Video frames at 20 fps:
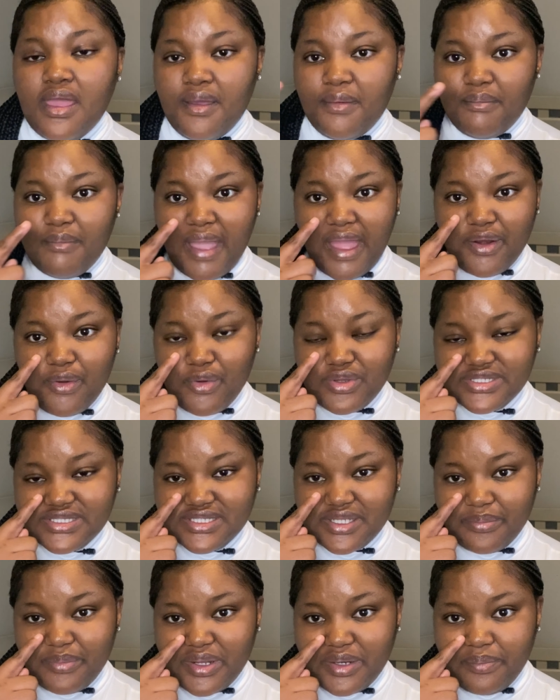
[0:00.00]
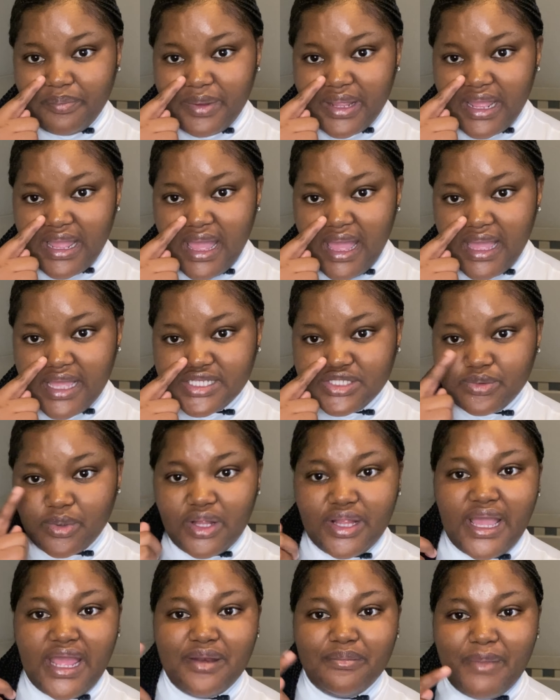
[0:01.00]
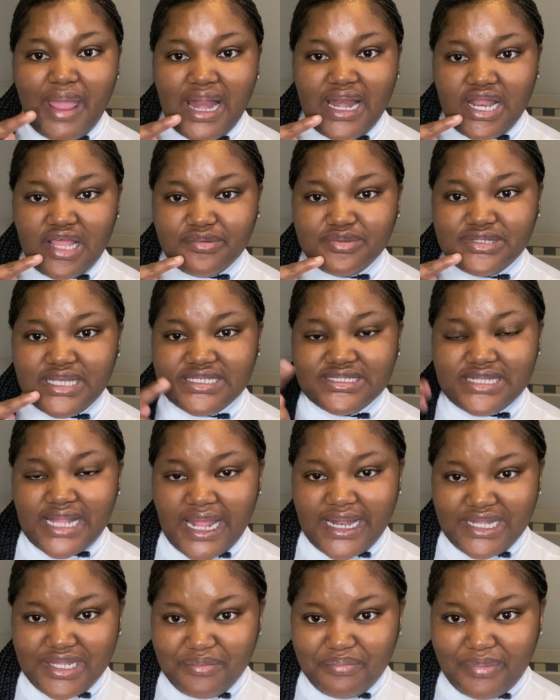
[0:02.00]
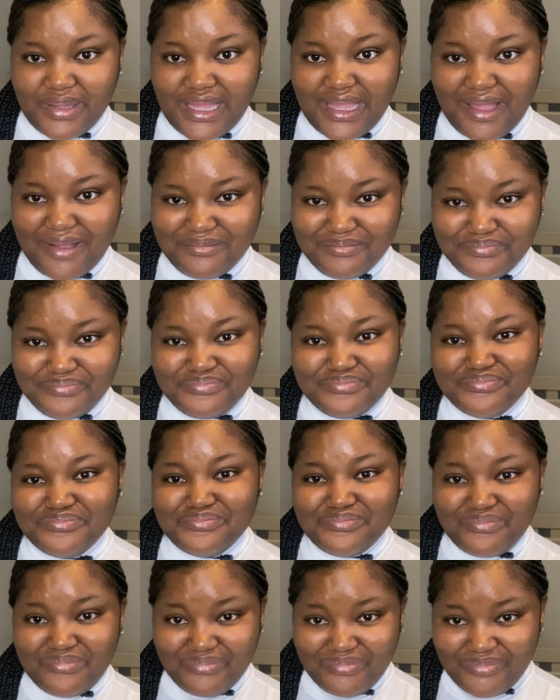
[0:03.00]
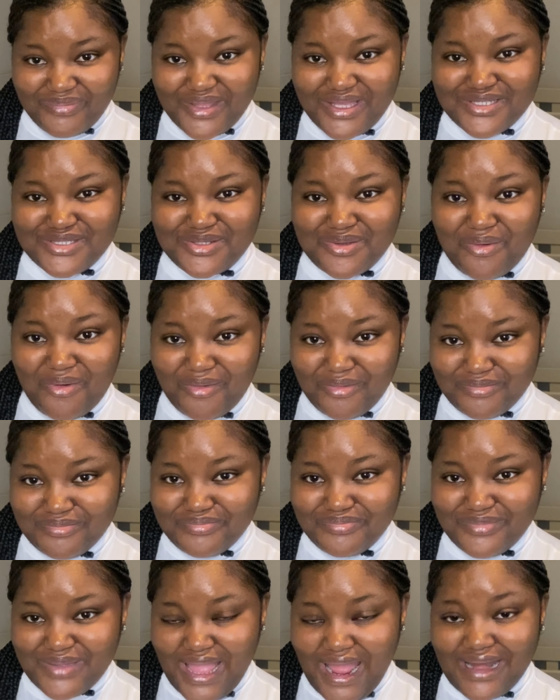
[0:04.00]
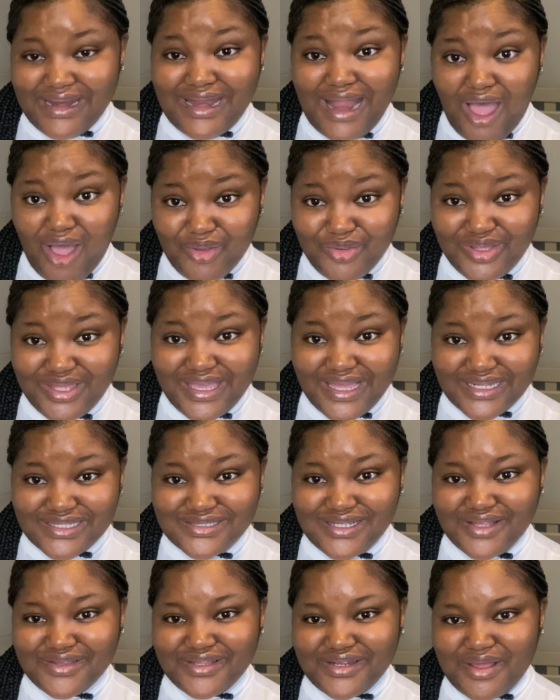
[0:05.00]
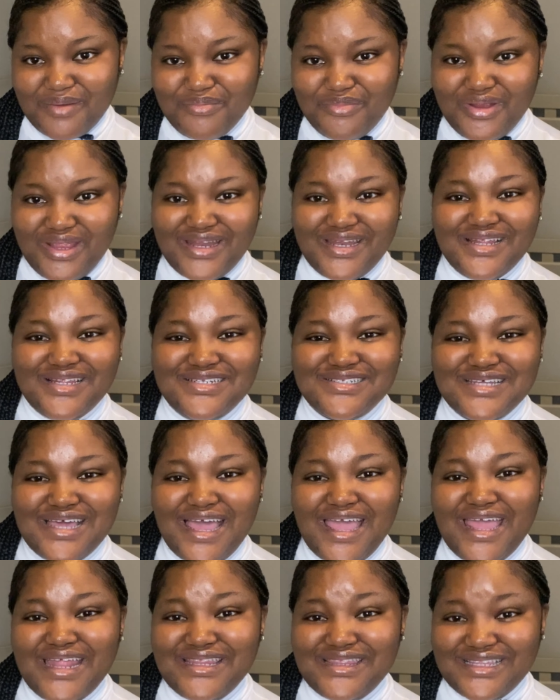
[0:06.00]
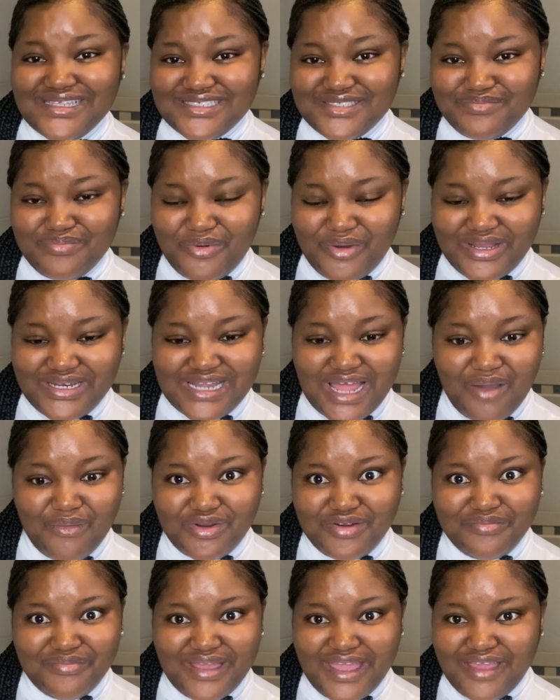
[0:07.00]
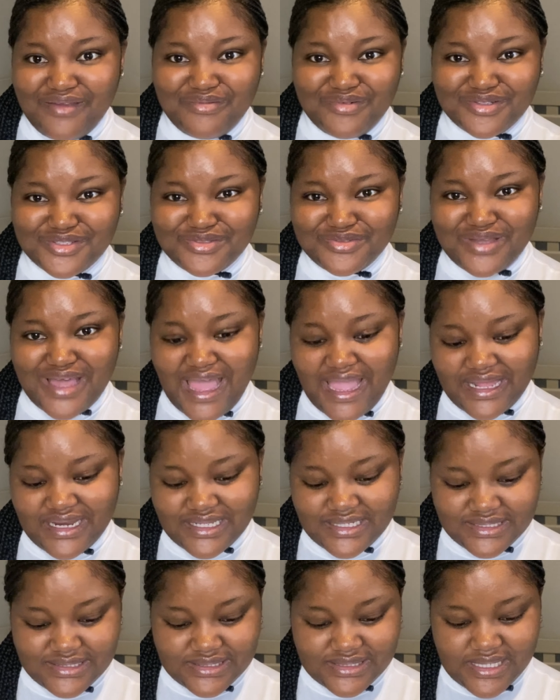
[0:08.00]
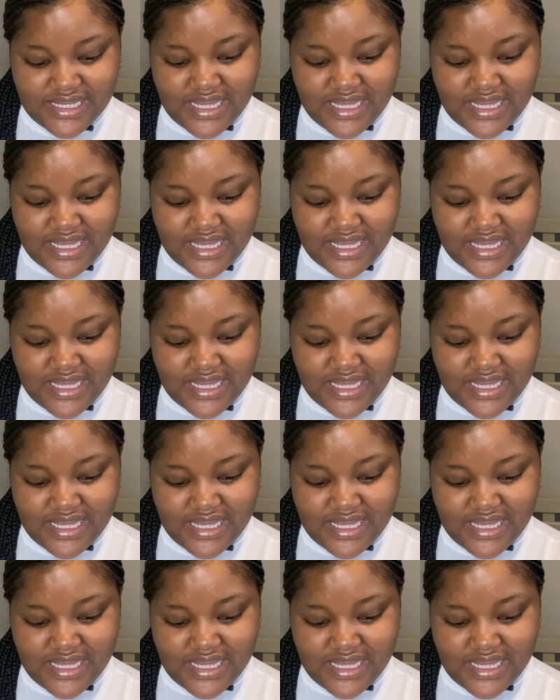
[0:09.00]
My nose is a bit bigger as well, and my lips are slightly bigger. So yeah, now you can tell that I'm pregnant. At this point I wouldn't be able to hide it.